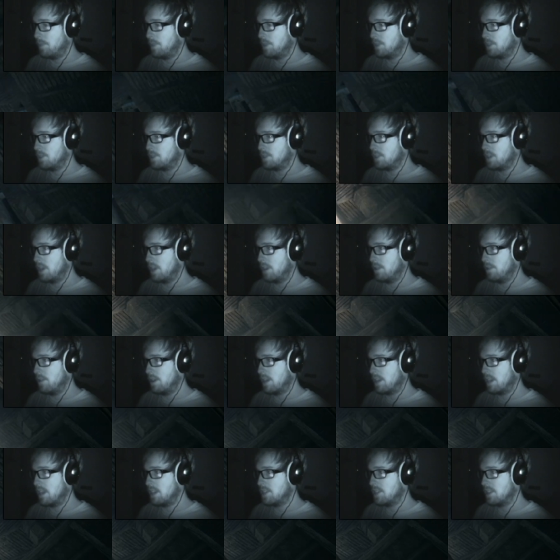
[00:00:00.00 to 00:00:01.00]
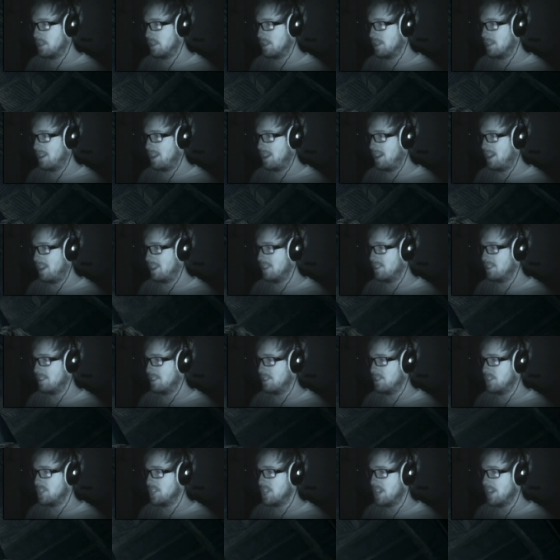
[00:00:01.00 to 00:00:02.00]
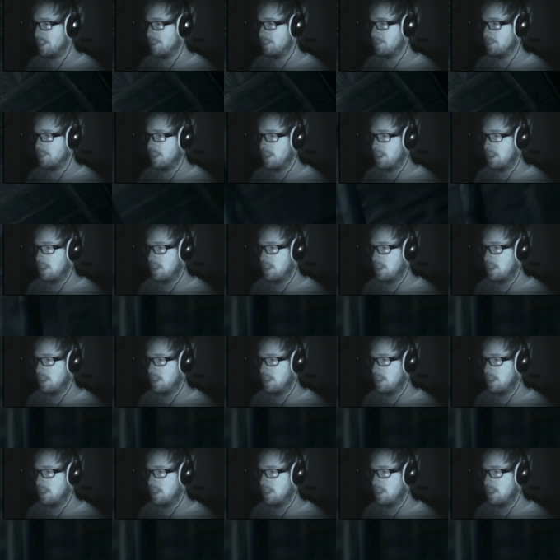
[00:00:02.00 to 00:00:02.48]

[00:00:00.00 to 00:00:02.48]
So I guess I'll look at those shadows.